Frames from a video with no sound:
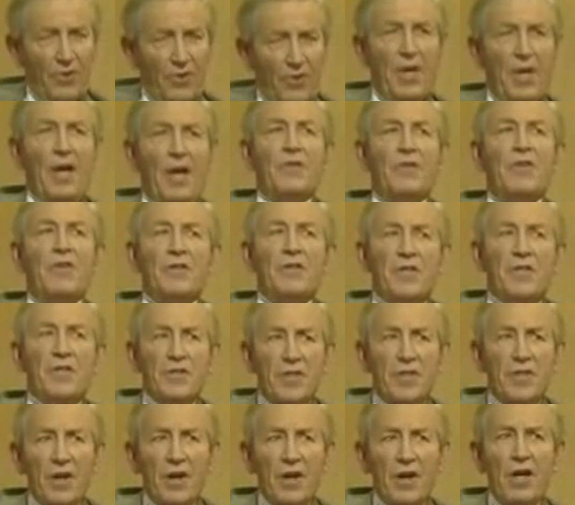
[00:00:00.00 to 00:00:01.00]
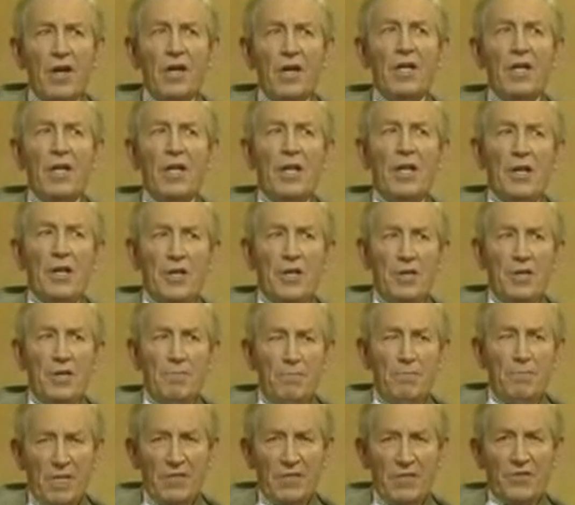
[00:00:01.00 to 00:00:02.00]
I think that there are
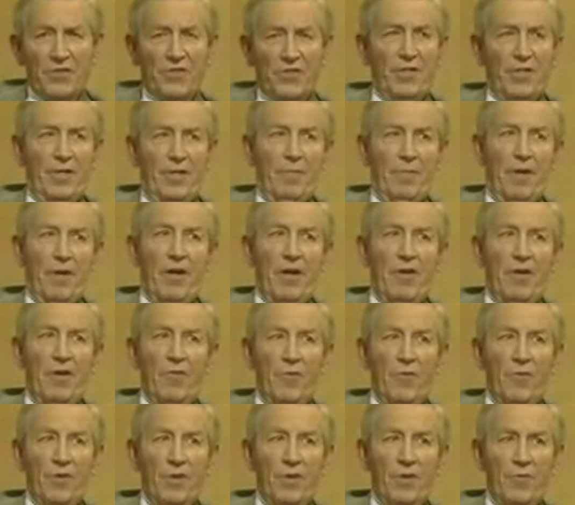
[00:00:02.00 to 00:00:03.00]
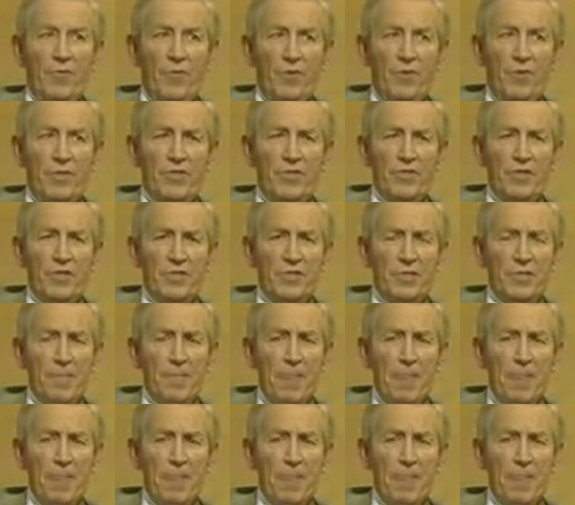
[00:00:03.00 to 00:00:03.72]
immensely powerful influences,